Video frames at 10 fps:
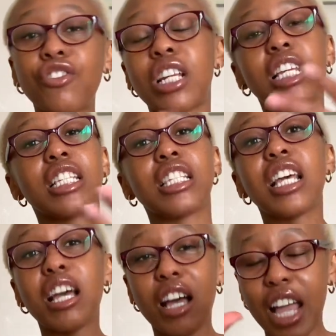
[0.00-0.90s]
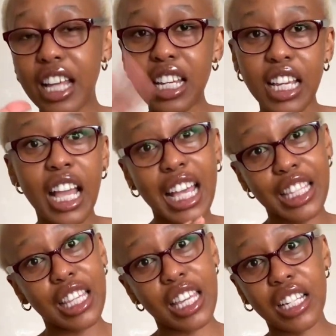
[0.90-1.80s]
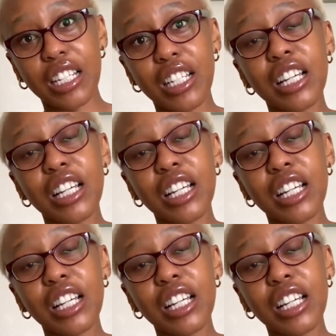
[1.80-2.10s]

release, heading, and then